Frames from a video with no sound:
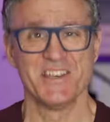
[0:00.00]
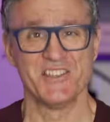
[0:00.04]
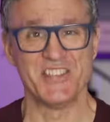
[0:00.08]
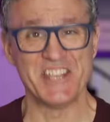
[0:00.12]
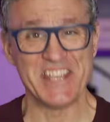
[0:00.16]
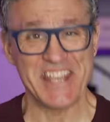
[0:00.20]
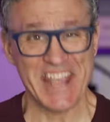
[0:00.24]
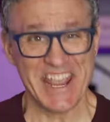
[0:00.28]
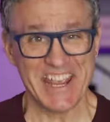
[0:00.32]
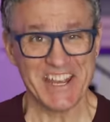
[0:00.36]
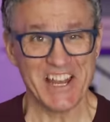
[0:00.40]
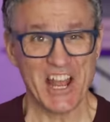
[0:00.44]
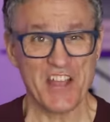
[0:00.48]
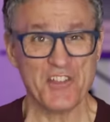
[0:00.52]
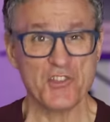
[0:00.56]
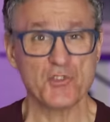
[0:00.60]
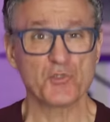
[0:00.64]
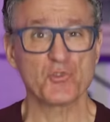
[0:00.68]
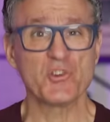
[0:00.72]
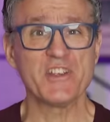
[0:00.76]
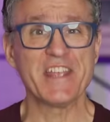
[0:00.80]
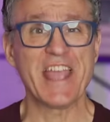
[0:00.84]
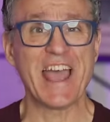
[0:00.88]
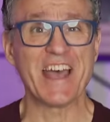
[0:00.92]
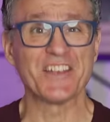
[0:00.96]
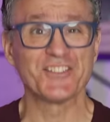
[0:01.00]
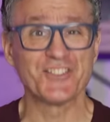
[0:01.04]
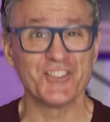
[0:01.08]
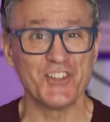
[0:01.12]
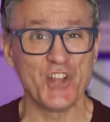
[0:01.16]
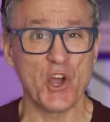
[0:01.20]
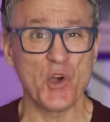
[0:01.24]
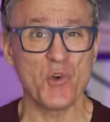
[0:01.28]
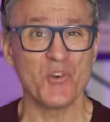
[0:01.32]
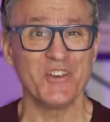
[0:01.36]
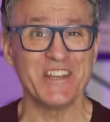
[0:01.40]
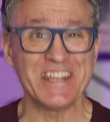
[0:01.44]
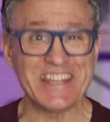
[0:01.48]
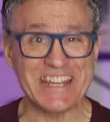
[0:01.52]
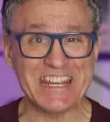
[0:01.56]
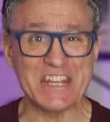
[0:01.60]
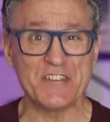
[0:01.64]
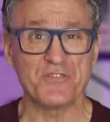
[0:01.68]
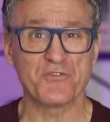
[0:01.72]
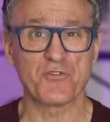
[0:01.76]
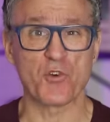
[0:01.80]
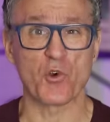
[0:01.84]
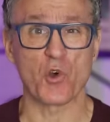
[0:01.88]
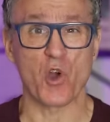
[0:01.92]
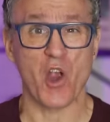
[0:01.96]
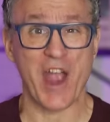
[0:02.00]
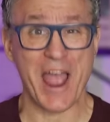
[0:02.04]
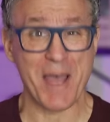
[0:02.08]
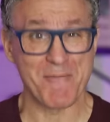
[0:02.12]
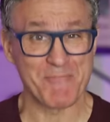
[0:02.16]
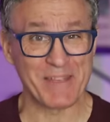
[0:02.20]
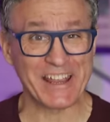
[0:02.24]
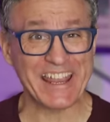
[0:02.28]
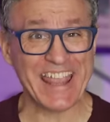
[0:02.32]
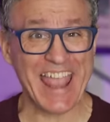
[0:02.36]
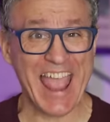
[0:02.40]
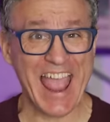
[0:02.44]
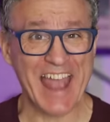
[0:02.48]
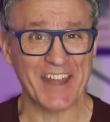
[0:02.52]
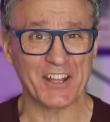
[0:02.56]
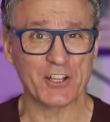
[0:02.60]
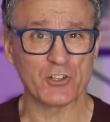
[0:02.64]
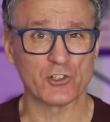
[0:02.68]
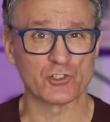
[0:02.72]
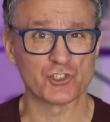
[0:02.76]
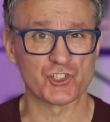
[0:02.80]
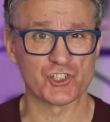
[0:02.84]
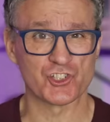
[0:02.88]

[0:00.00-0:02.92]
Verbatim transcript: The A9 III has no need for a mechanical